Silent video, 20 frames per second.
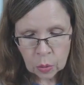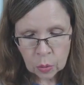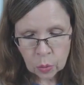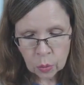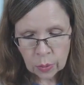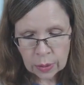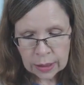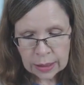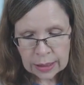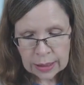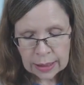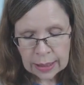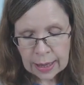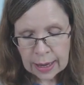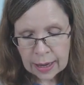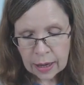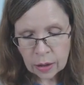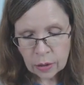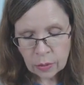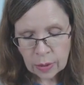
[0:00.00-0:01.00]
running
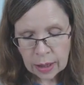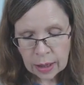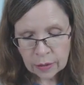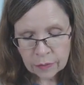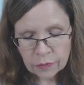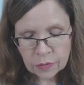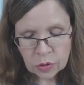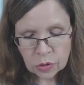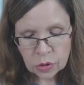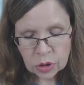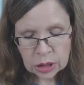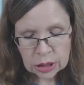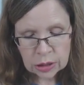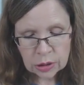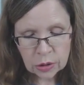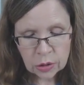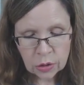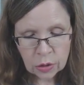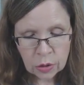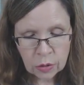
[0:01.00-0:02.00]
out after
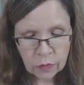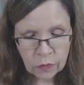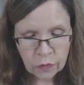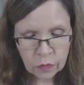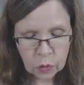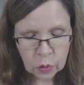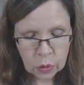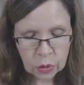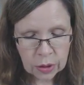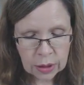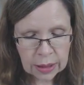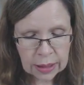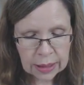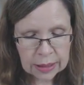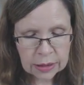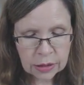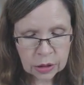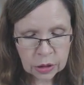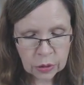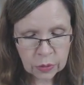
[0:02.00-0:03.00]
dinner for an
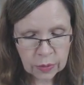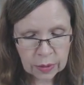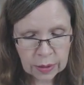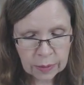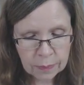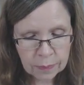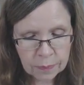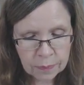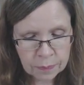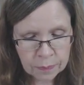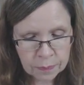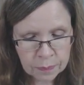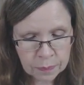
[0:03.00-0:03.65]
ice cream,